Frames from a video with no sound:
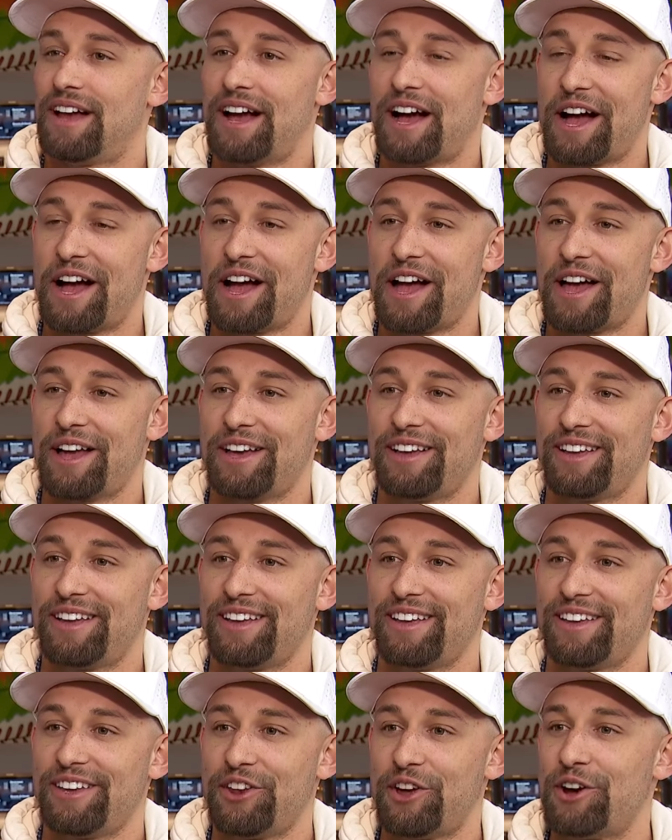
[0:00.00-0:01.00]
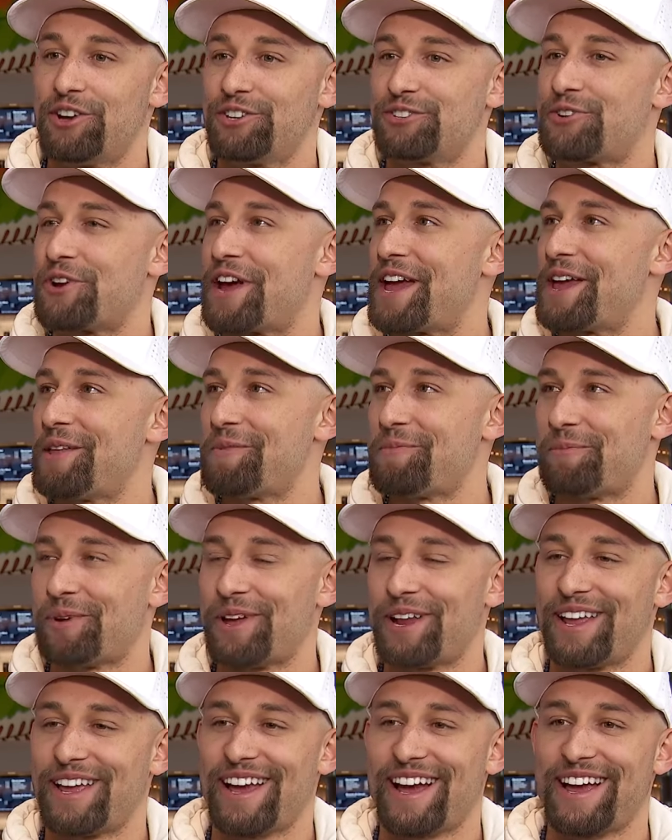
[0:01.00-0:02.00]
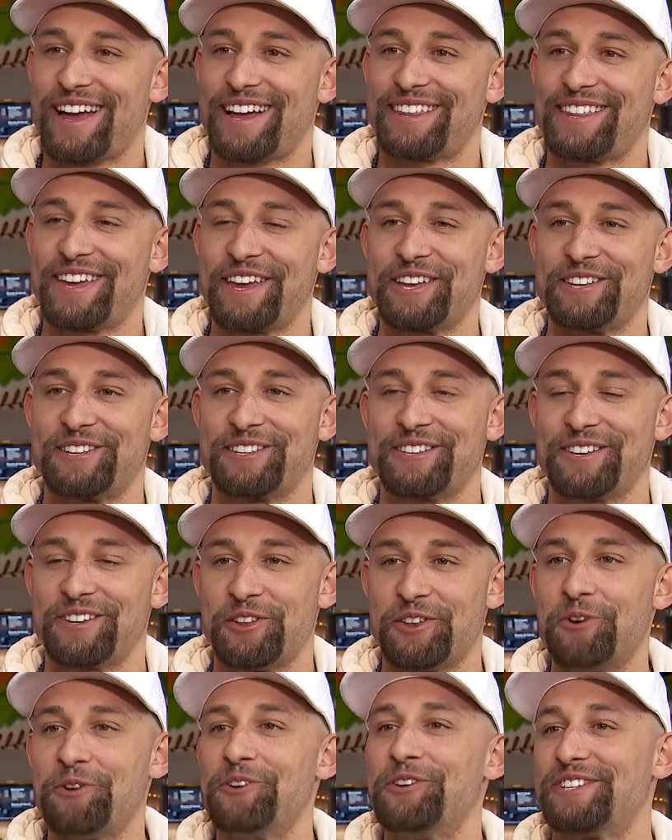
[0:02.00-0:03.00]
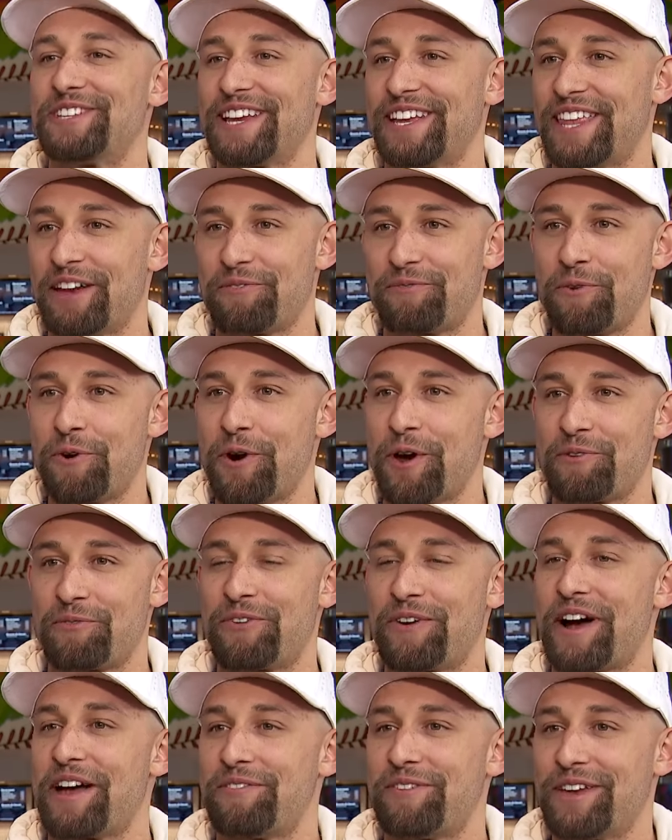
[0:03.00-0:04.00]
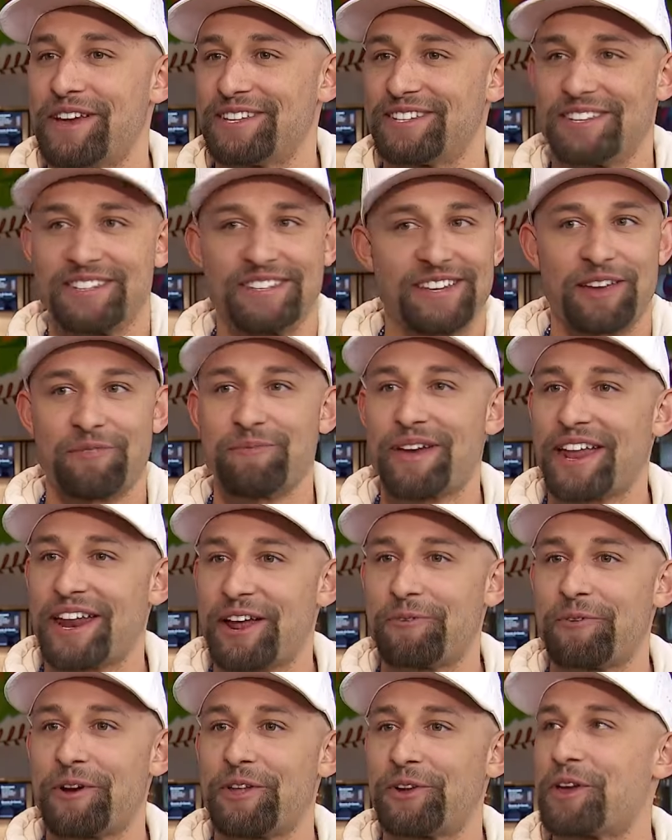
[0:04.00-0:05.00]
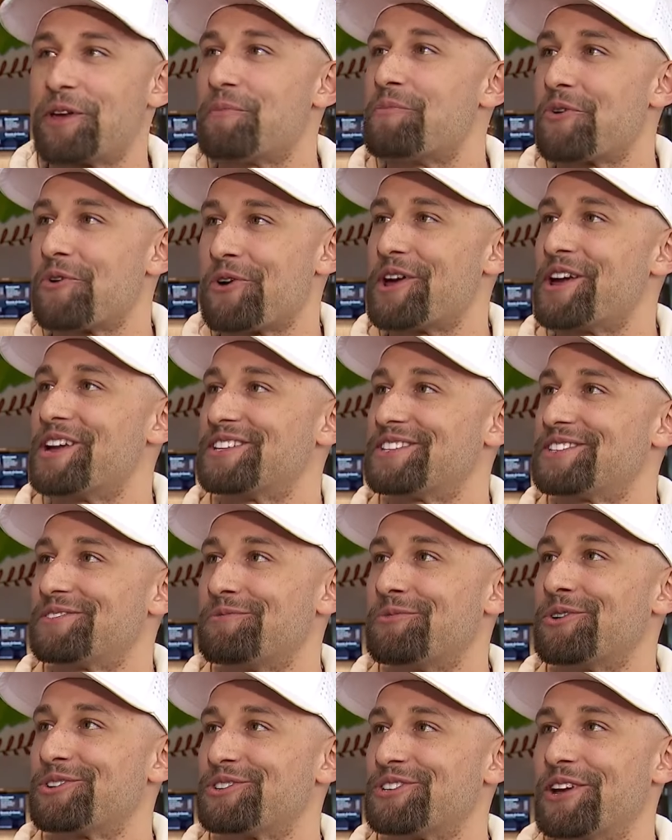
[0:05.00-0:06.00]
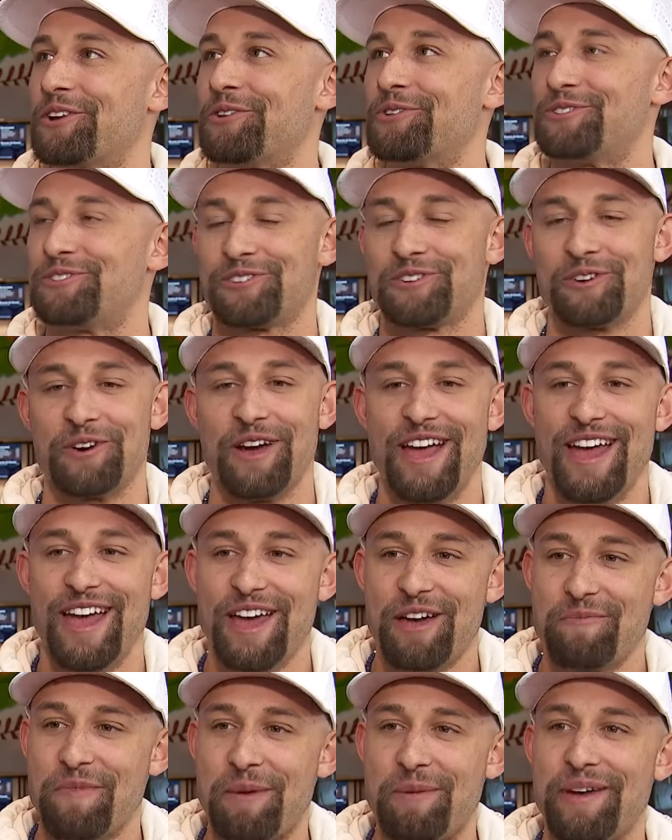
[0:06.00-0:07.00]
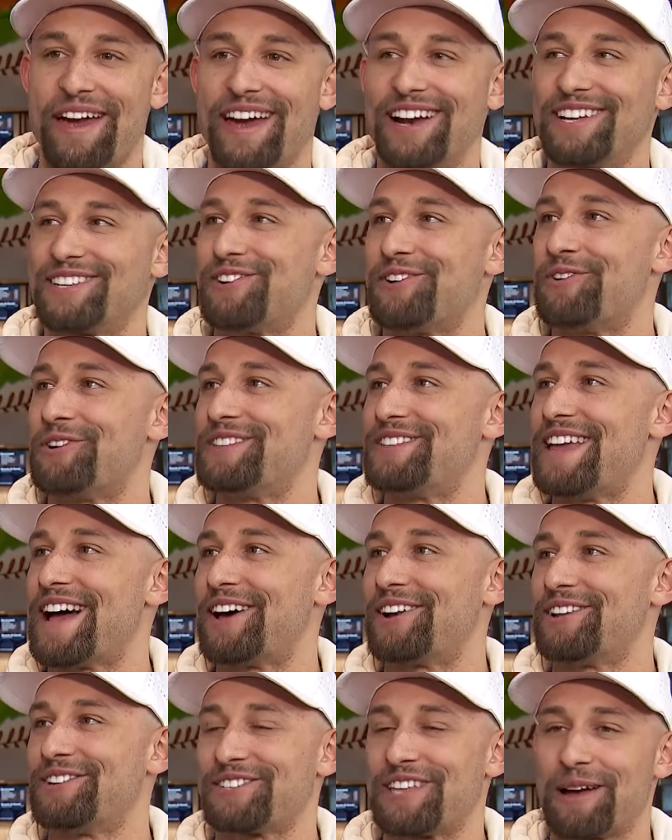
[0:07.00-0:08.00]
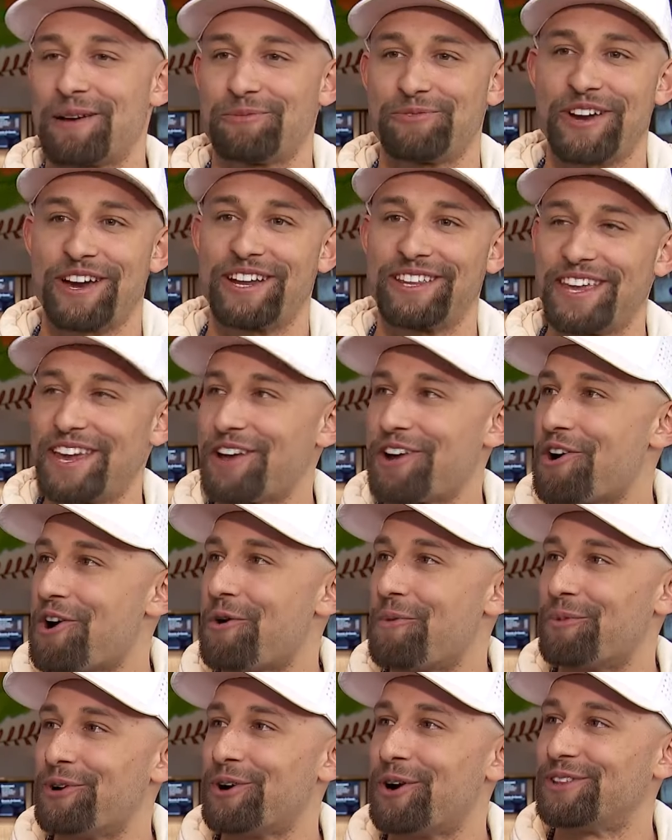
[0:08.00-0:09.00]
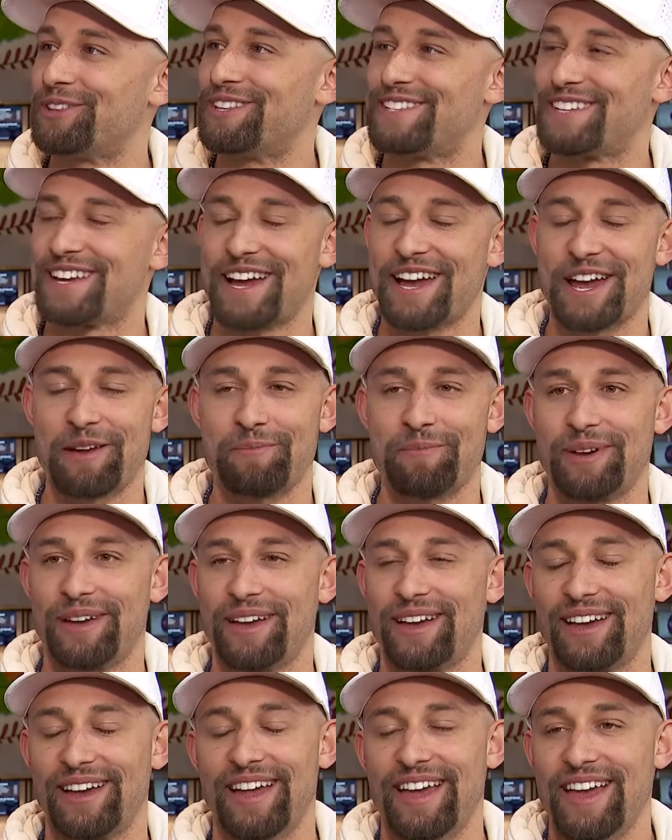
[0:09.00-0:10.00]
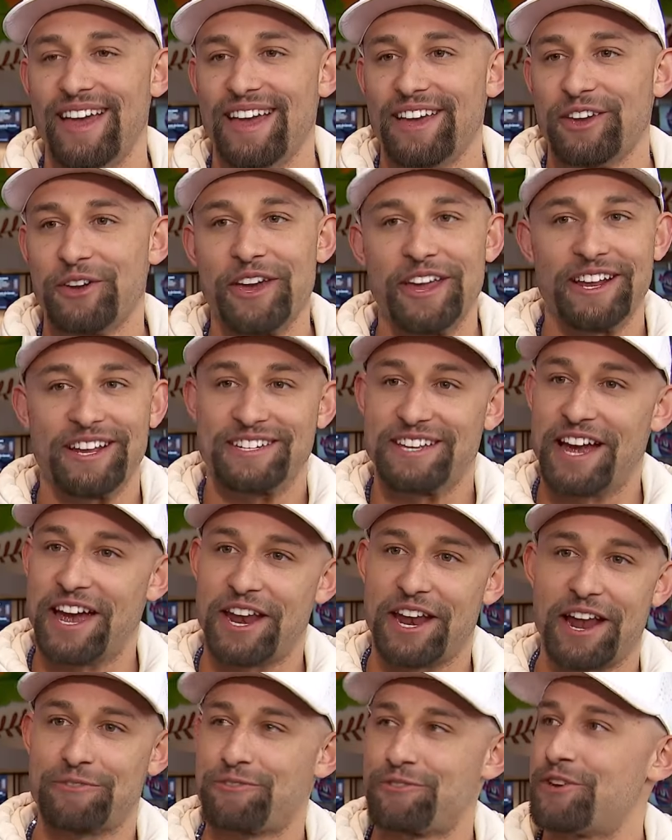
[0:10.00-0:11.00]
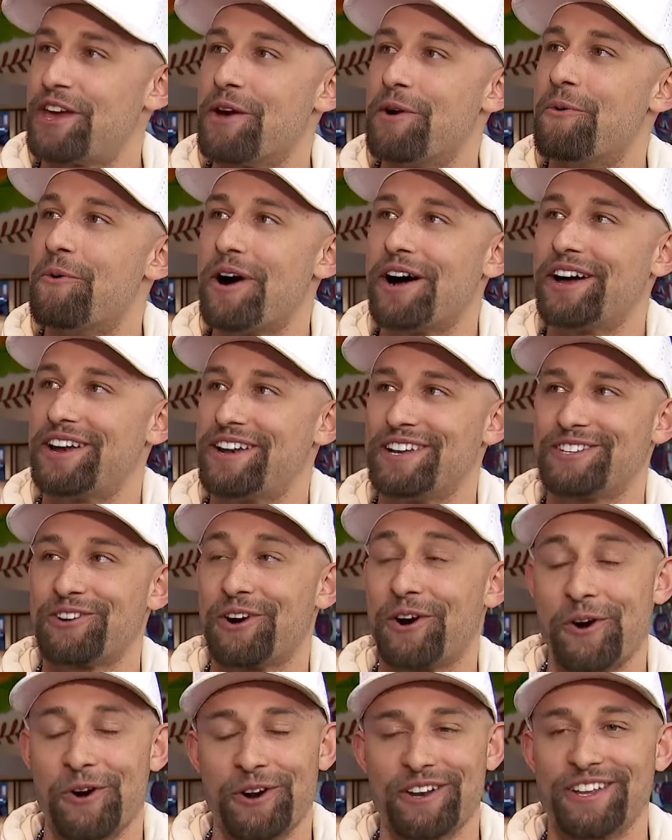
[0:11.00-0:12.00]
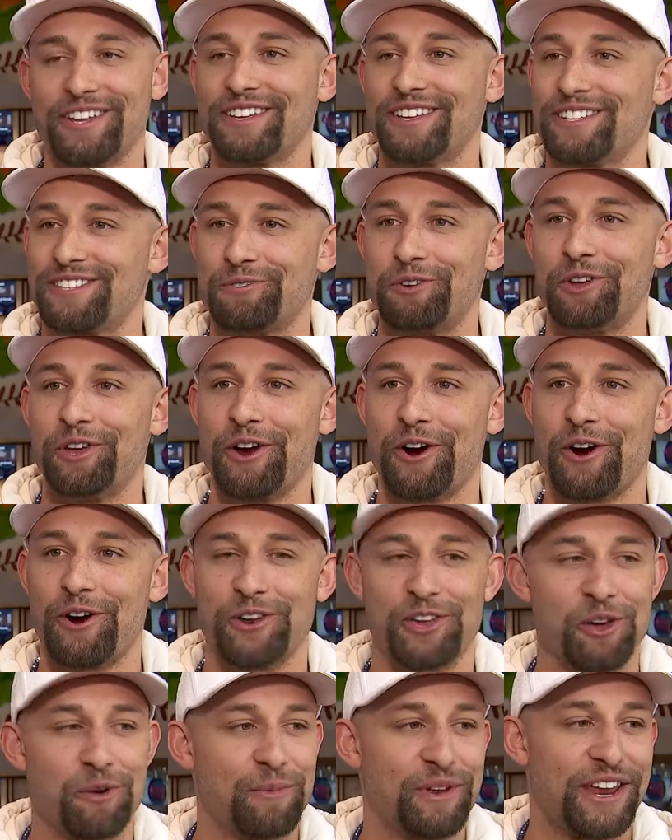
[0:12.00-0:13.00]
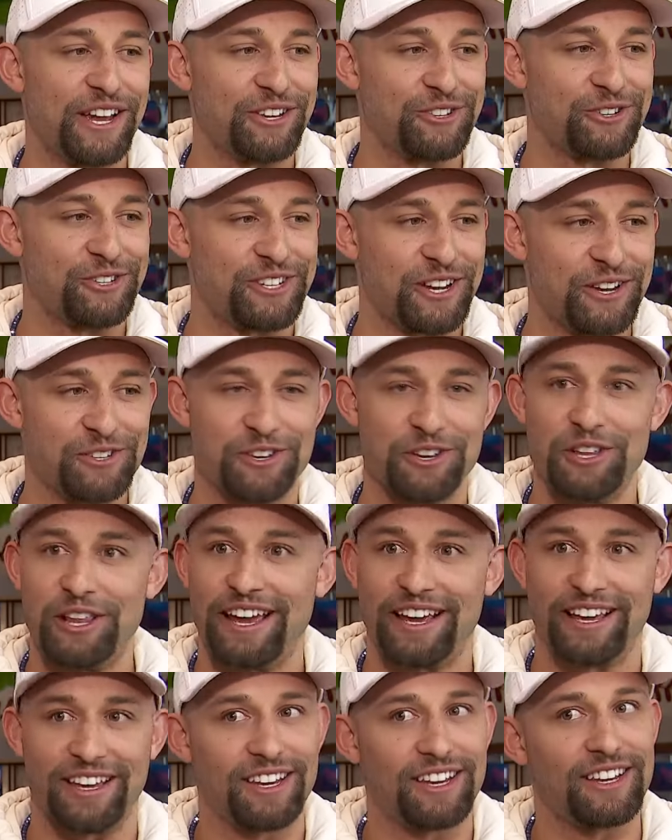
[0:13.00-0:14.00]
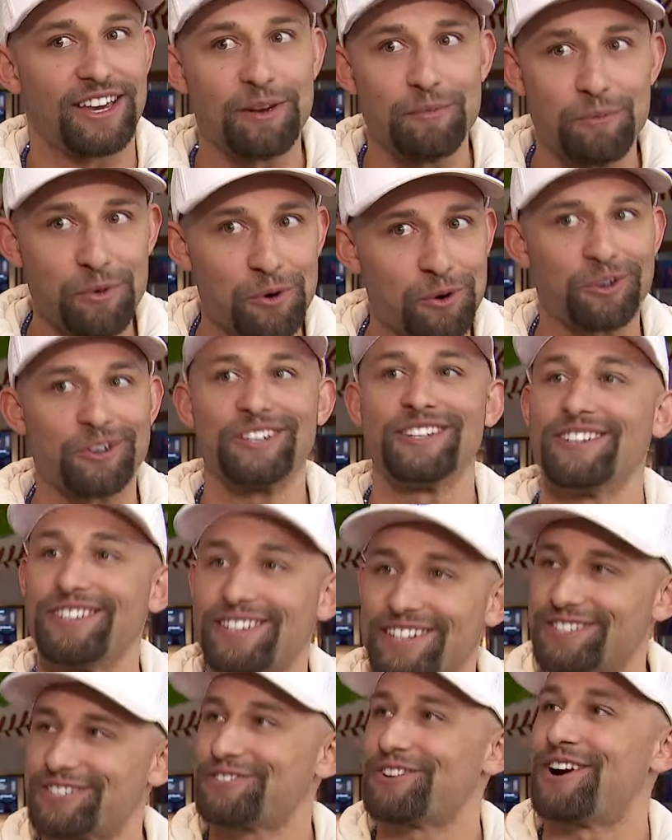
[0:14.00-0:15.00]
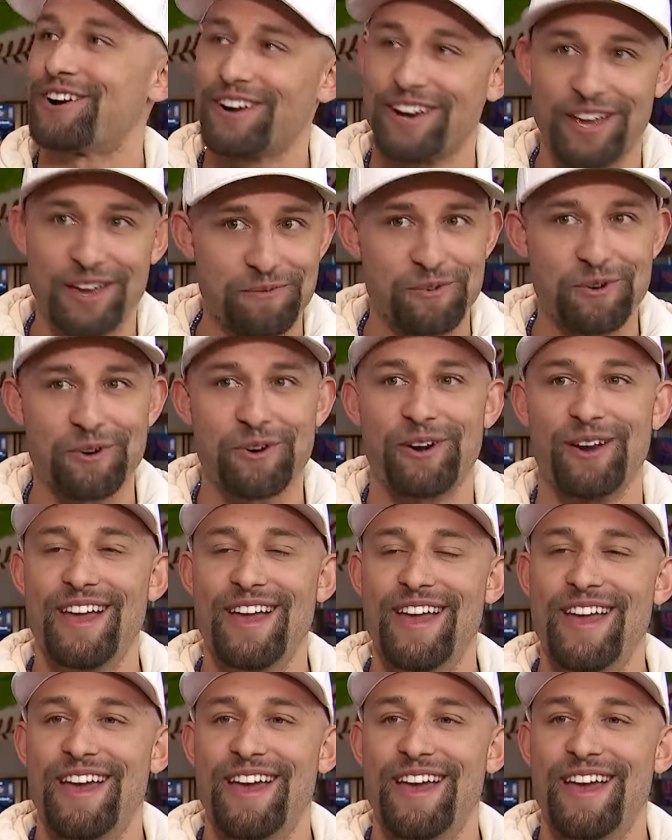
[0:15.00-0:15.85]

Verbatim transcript: Uh, you know, it's great, but I, I, think it's, you know, you said that four out of five hits. It's like, man, I'd rather get more hits, more singles. So maybe I got to tone it down and stop trying to think homer all the time. Uh, you get excited after you hit one, it's hard. It's really hard. Human nature tells you, like, yeah, hit more, you know, get stronger, hit more.